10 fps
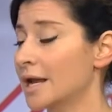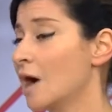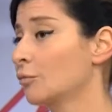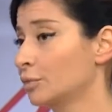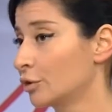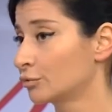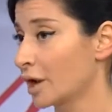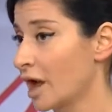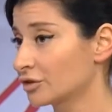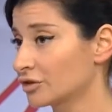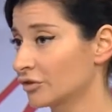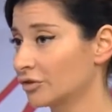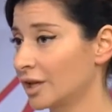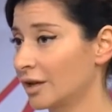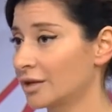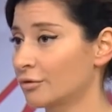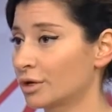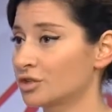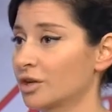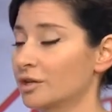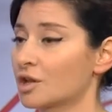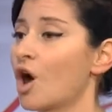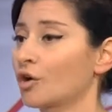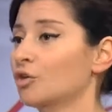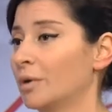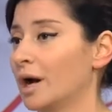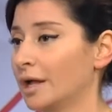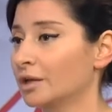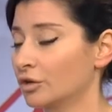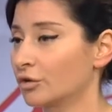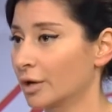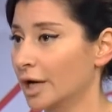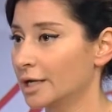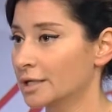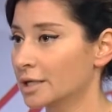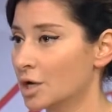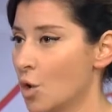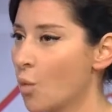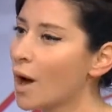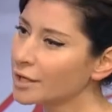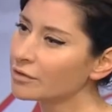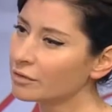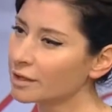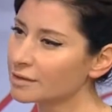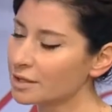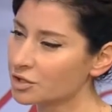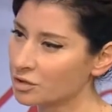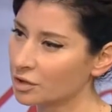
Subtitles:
outblown reaction saying that Russia is occupying Ukraine. Why do you think such an